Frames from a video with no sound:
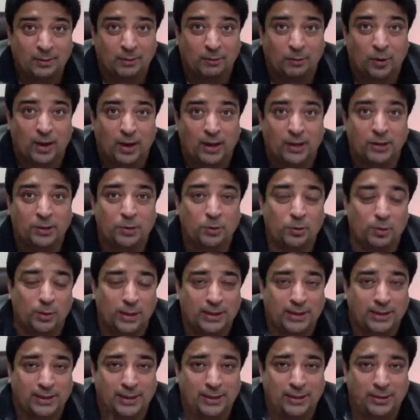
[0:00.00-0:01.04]
Why are you
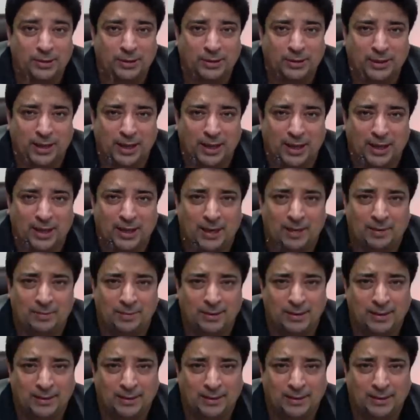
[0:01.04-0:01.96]
wasting your time?